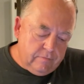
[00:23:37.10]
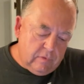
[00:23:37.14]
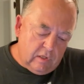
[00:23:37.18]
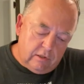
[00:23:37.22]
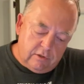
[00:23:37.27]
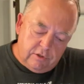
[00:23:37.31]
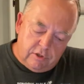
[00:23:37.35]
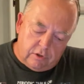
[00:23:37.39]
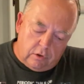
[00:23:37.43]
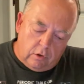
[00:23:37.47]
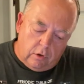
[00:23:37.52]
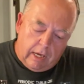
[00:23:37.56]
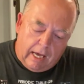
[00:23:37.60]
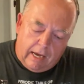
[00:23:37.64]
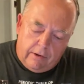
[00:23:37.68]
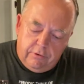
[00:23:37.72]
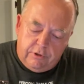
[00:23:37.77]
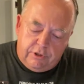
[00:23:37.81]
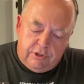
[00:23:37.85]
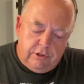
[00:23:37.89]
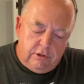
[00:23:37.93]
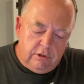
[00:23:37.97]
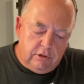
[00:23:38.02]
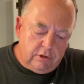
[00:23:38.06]
So how
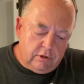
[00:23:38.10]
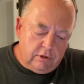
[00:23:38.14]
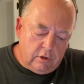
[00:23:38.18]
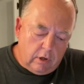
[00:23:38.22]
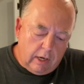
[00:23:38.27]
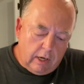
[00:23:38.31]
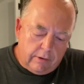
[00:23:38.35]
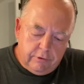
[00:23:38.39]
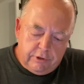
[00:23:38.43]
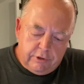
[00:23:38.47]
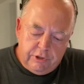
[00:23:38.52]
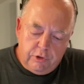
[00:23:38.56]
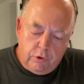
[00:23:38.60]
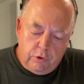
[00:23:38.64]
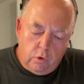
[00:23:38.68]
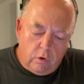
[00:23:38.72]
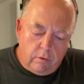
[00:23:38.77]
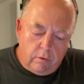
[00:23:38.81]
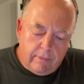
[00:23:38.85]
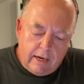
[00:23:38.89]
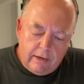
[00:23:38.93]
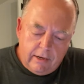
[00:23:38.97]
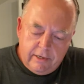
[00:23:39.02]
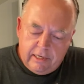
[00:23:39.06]
would you go
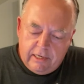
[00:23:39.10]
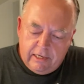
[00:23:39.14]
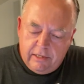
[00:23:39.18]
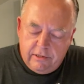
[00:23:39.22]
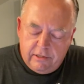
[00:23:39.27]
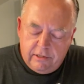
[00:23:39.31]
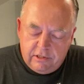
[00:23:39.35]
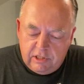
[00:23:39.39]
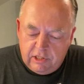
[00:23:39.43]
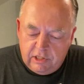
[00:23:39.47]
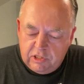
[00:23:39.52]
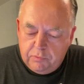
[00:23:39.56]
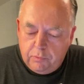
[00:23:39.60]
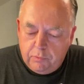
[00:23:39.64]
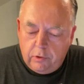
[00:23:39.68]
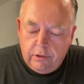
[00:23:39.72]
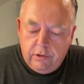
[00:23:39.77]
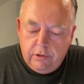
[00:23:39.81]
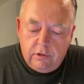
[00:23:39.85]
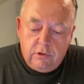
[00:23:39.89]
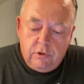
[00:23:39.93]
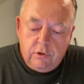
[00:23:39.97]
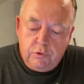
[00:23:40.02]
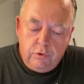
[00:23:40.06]
about getting the
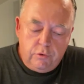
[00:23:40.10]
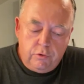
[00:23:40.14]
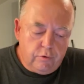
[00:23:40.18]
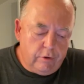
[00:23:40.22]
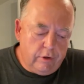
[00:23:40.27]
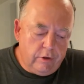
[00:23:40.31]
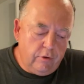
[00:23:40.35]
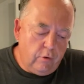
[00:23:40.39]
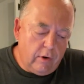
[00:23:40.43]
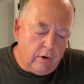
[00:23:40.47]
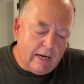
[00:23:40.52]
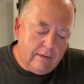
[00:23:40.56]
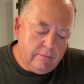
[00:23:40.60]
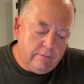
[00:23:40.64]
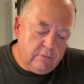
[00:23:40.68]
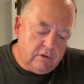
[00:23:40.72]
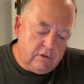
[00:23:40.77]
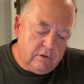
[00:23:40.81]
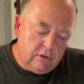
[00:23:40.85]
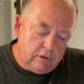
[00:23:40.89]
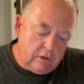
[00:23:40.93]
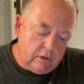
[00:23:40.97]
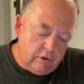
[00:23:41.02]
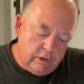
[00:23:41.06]
6.23 grams?
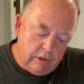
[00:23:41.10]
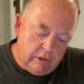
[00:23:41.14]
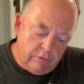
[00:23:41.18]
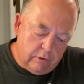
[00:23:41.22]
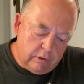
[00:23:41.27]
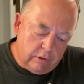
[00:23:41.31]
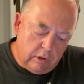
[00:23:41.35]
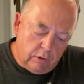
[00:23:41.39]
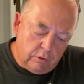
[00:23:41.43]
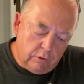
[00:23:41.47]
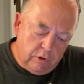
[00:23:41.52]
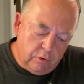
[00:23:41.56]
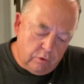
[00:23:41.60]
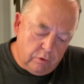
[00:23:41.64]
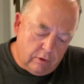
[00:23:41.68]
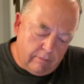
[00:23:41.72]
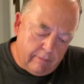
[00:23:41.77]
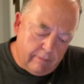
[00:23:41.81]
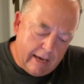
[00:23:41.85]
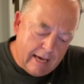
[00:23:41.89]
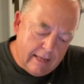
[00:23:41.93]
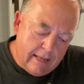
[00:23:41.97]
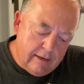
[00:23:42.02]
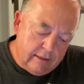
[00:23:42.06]
So you would go to a
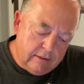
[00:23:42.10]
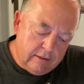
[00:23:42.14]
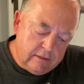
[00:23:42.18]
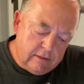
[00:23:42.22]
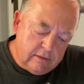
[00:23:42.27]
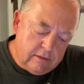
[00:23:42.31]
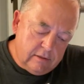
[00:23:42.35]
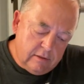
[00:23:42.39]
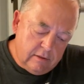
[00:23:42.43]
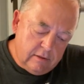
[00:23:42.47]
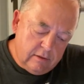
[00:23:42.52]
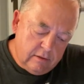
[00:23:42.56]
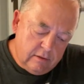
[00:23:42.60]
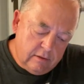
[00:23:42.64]
balance,